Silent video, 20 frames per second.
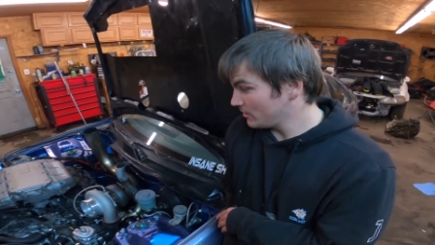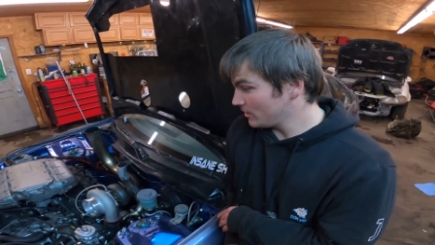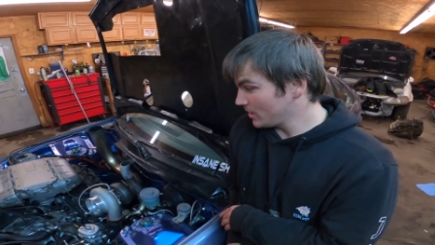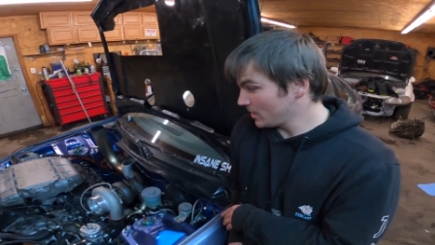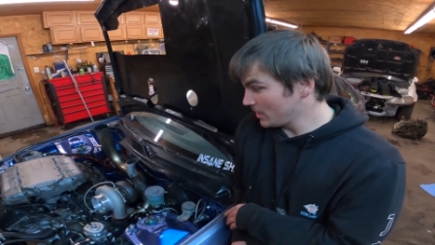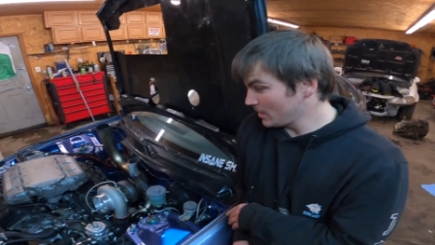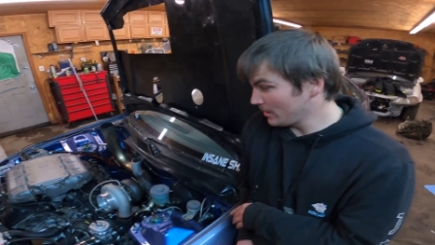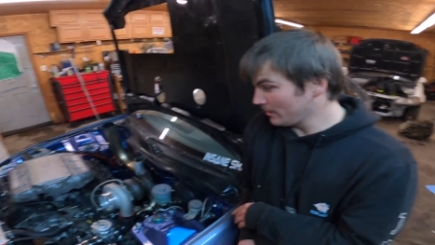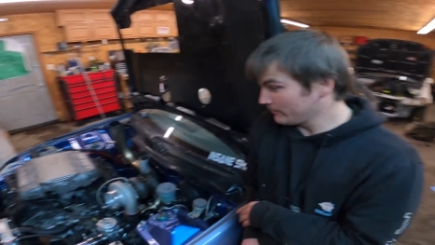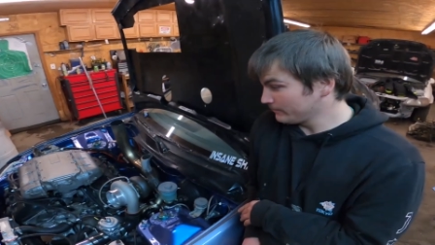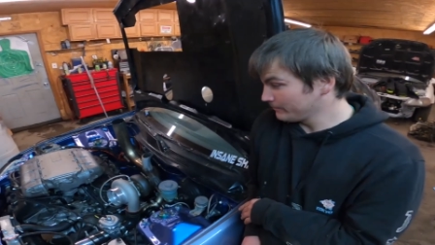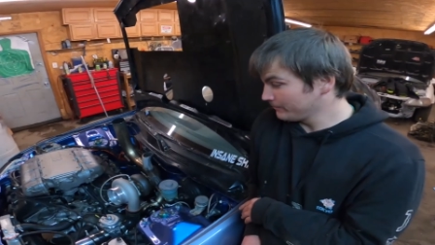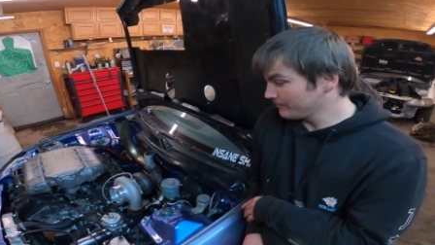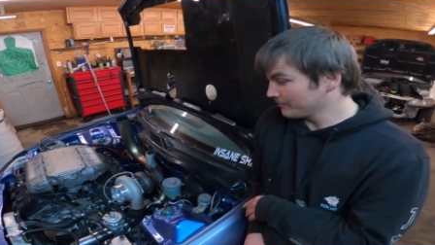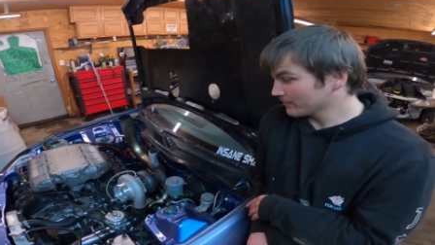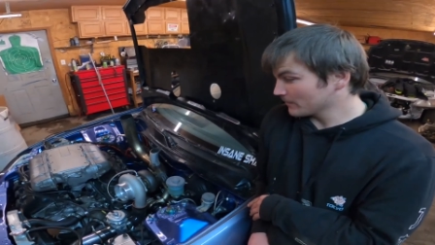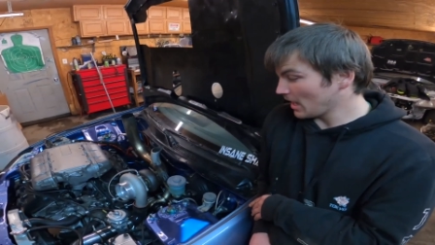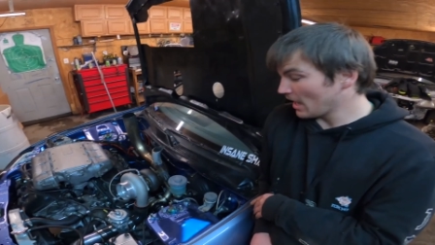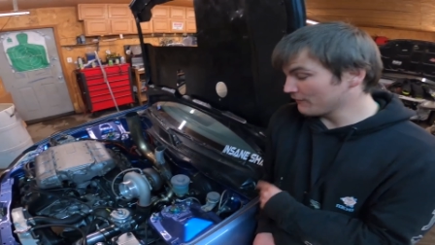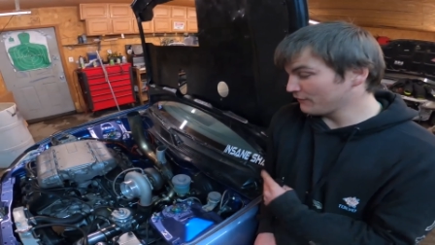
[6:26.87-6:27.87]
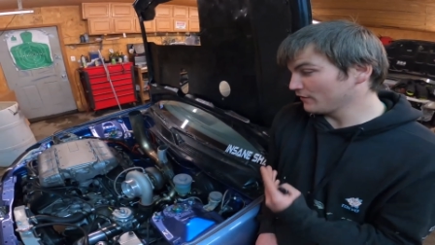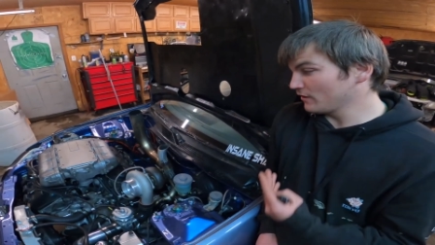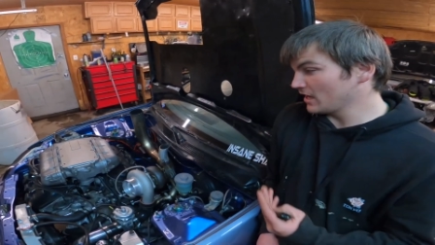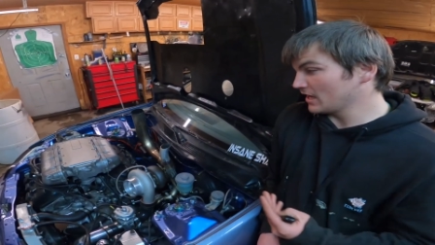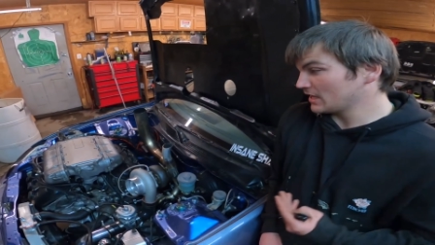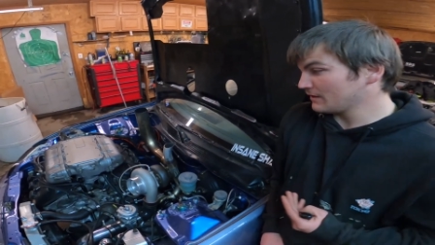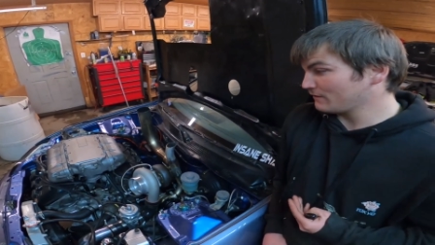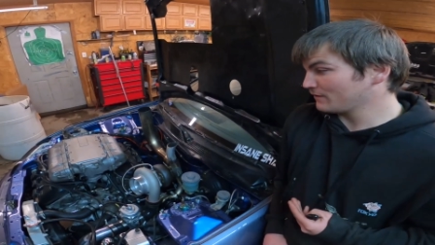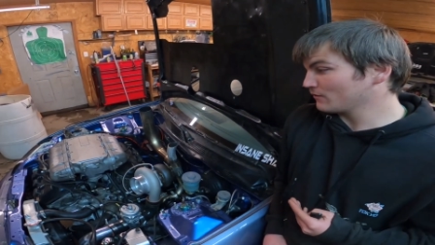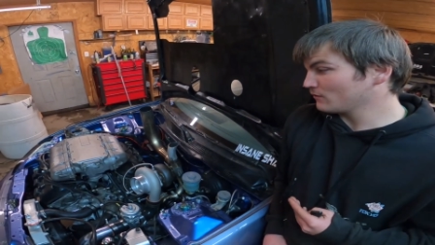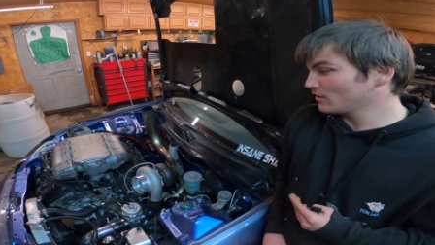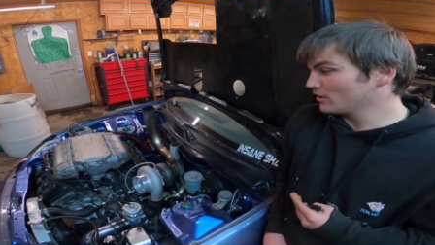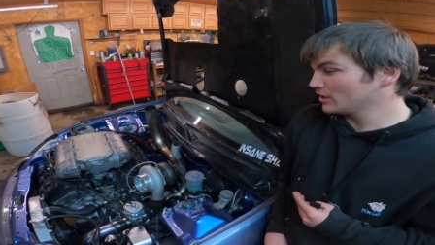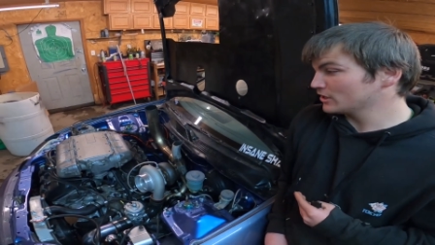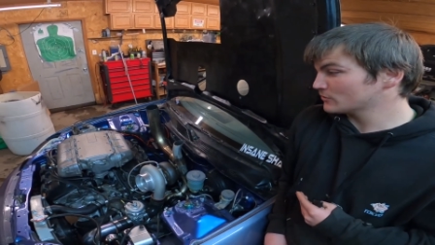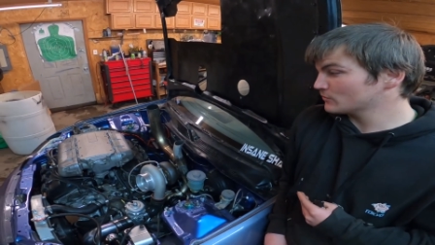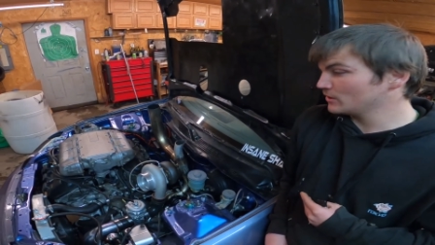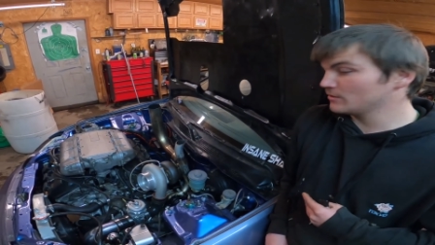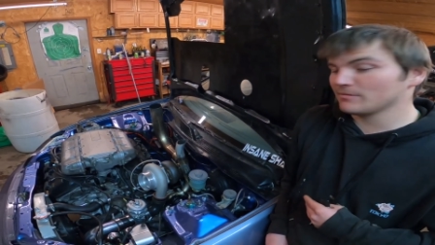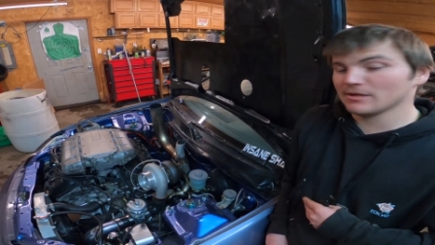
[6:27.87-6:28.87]
I feel like if it
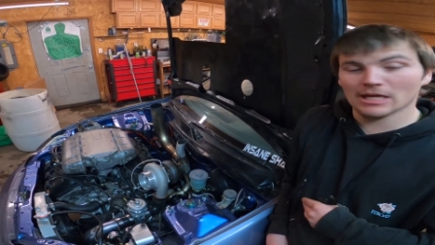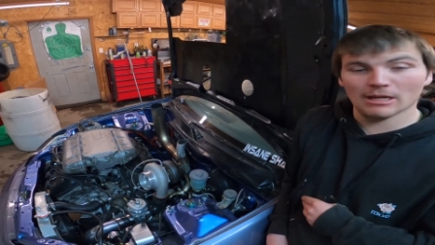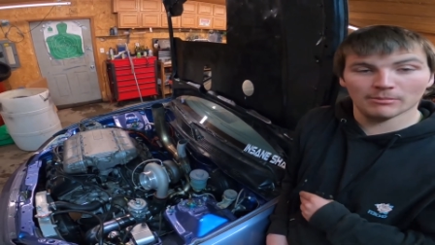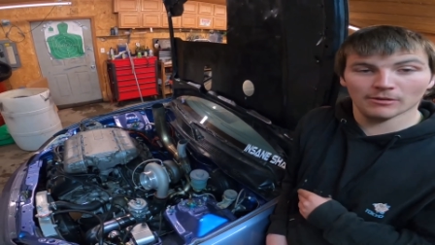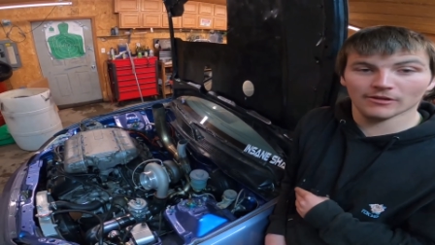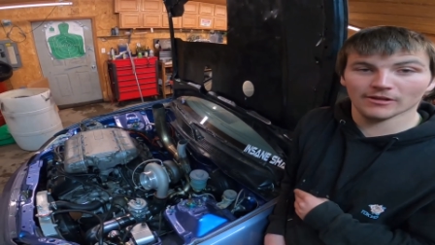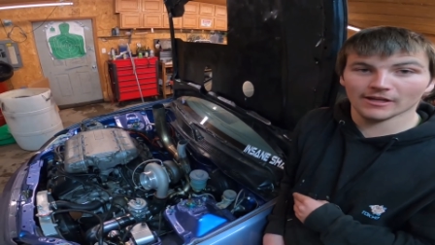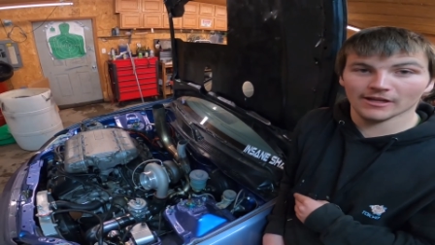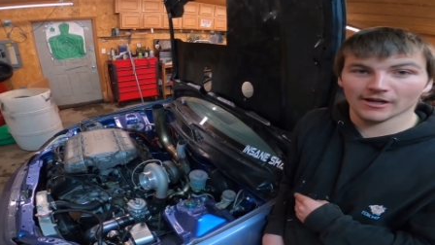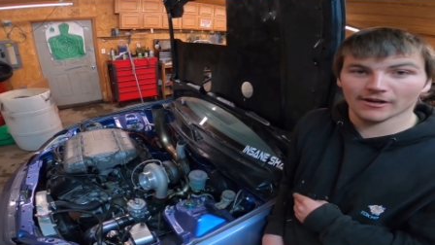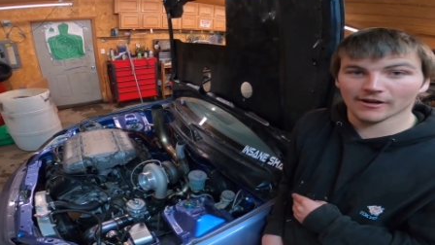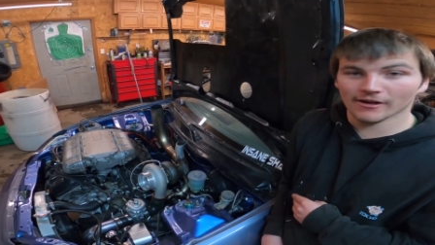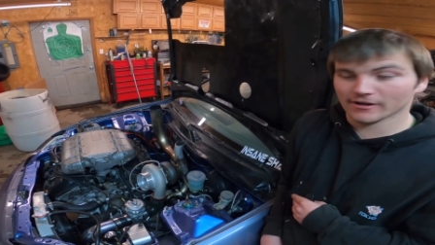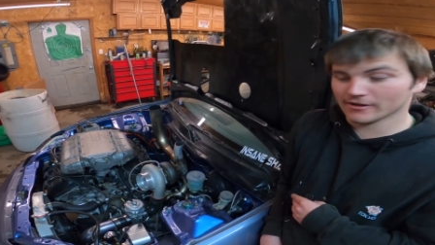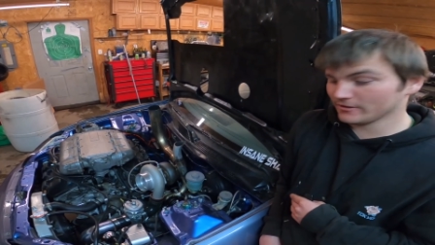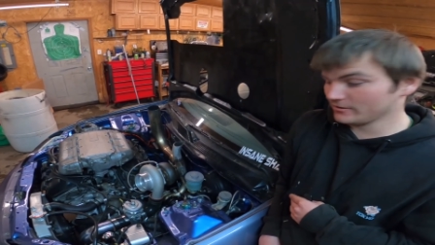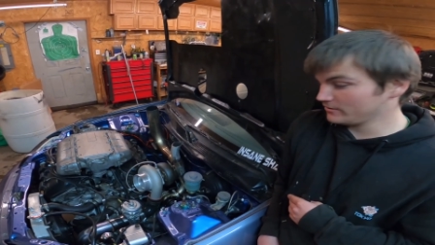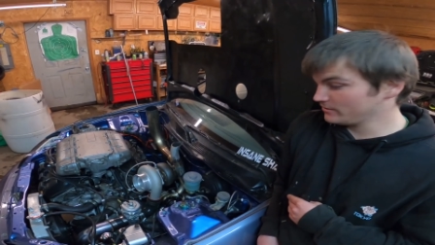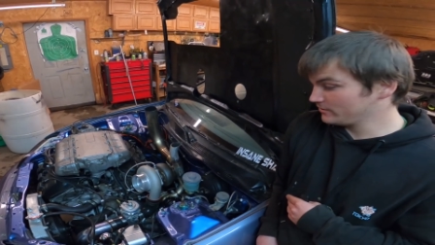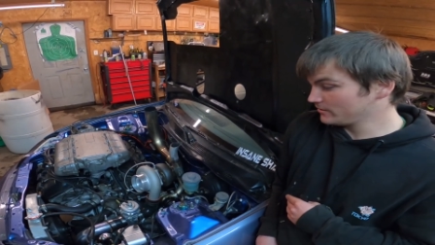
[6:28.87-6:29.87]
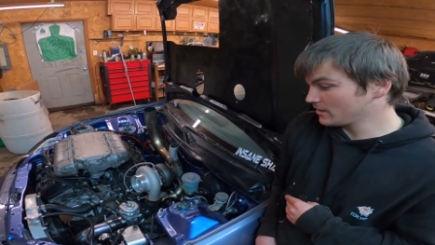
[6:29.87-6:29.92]
was, we'd be able to hear it,